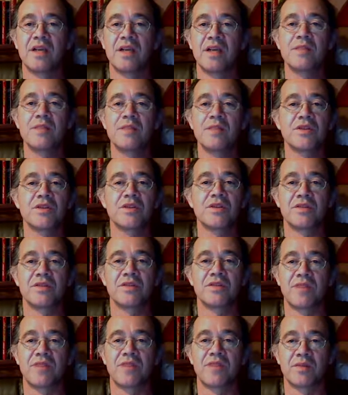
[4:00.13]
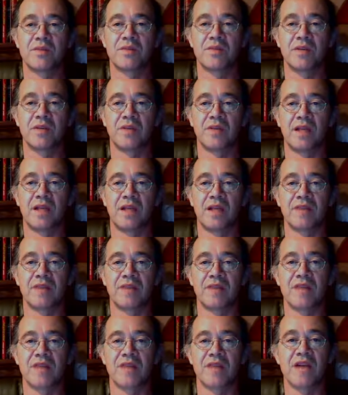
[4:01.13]
the merchants of death won't let a lack
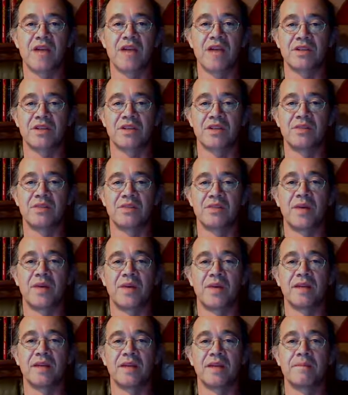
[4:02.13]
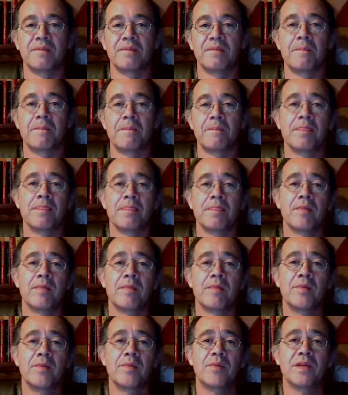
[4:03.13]
of cash get in the way. My
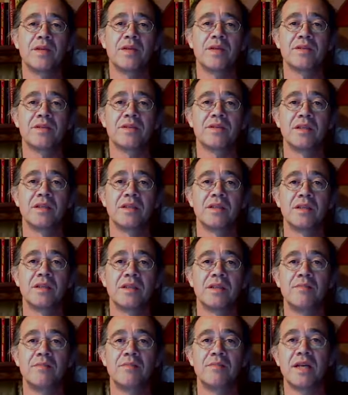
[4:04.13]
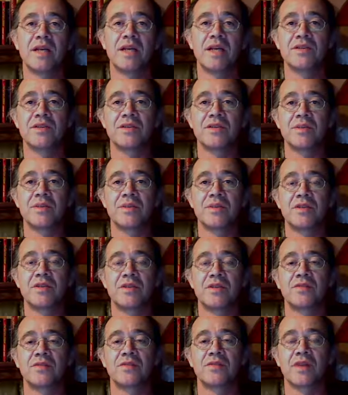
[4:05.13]
point is that money is a
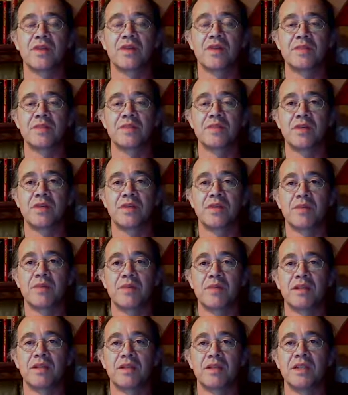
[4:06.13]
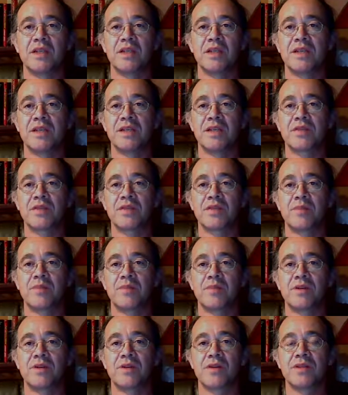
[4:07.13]
substitute for honest bookkeeping. In a straight
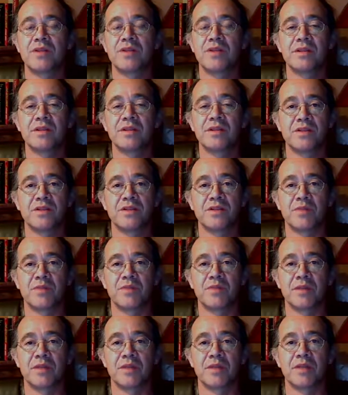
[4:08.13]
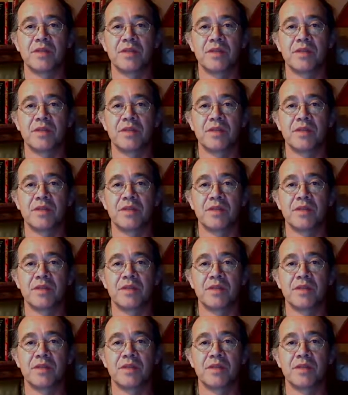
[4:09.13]
barter deal, there's no bookkeeping.